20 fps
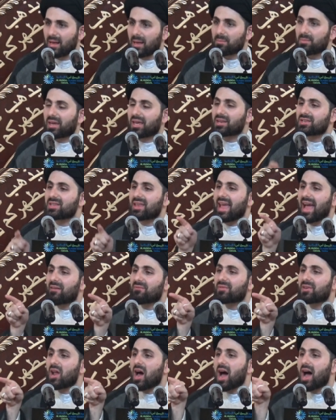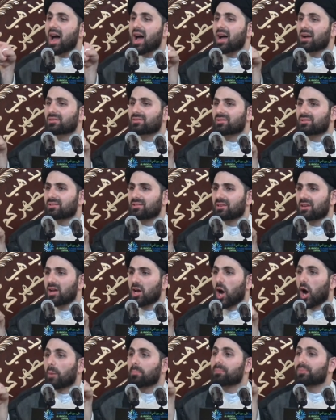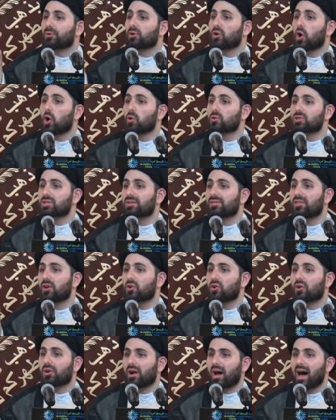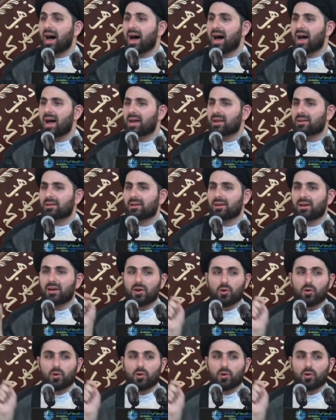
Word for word: Because they have not approached the Quran